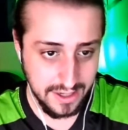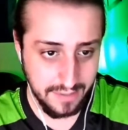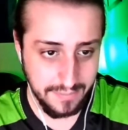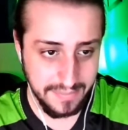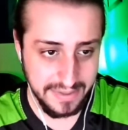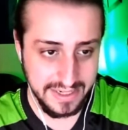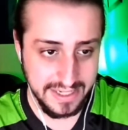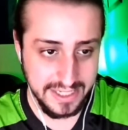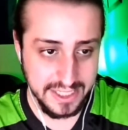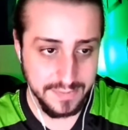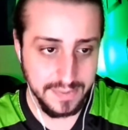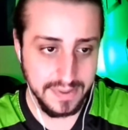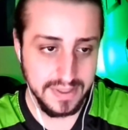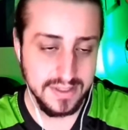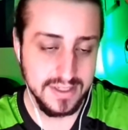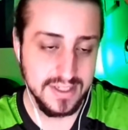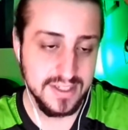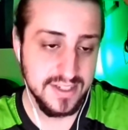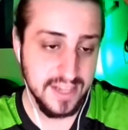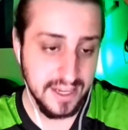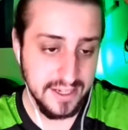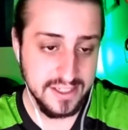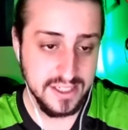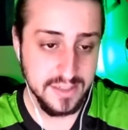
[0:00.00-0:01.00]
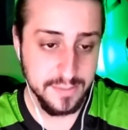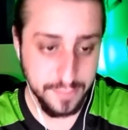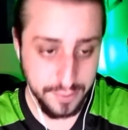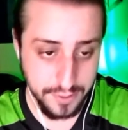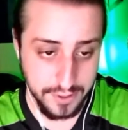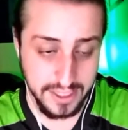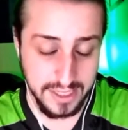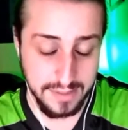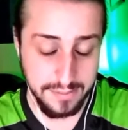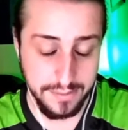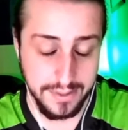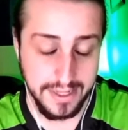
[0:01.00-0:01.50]
he's been set to
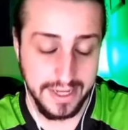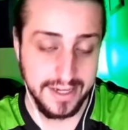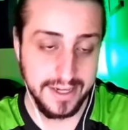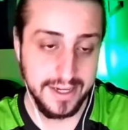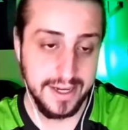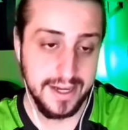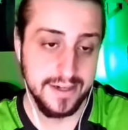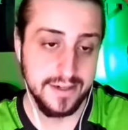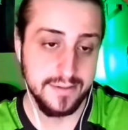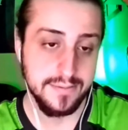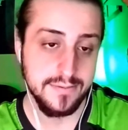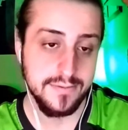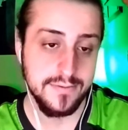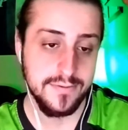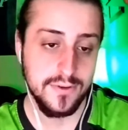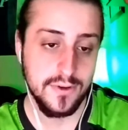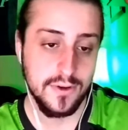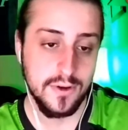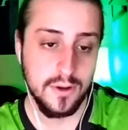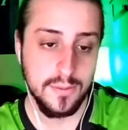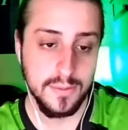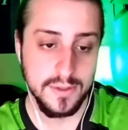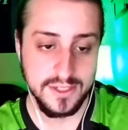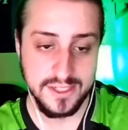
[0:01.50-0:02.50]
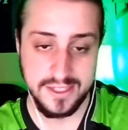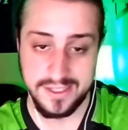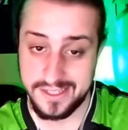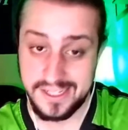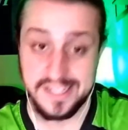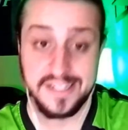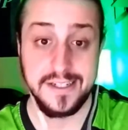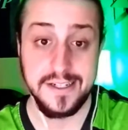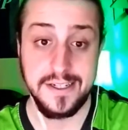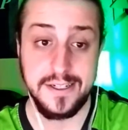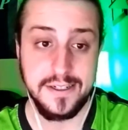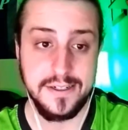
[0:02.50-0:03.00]
play Black Adam for almost a
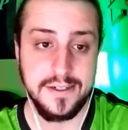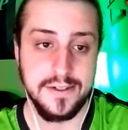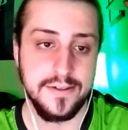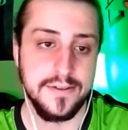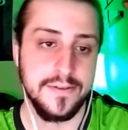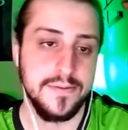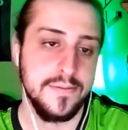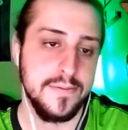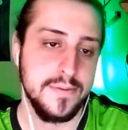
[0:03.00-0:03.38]
decade here.